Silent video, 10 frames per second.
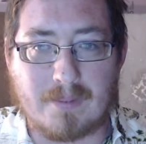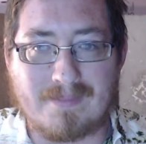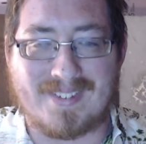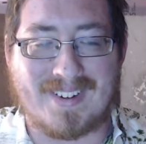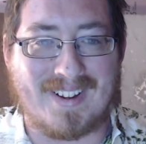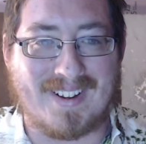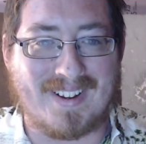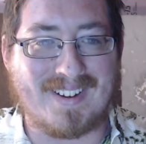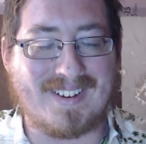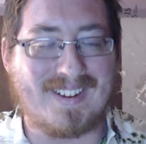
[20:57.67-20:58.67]

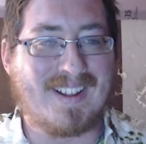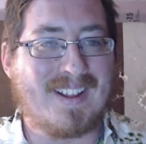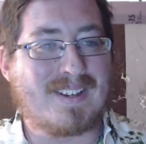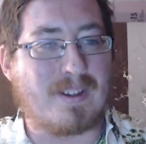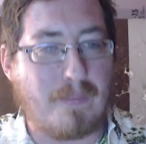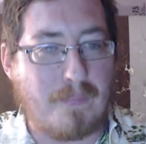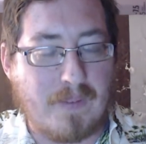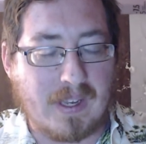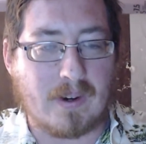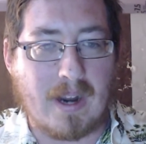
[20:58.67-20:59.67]
to
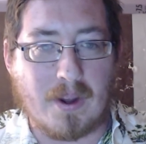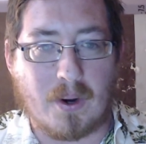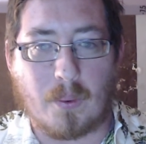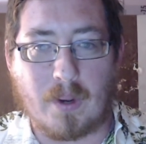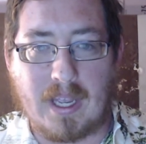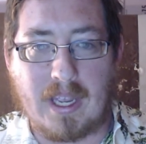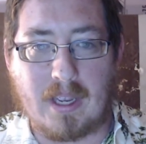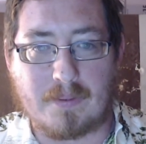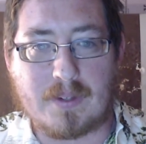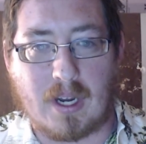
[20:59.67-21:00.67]
figure out a way
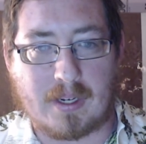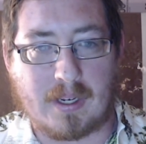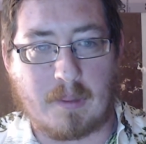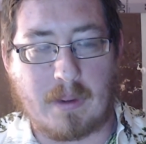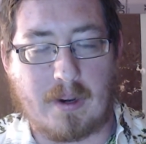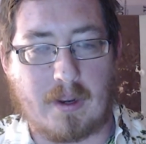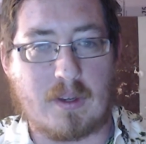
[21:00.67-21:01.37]
of talking about it, to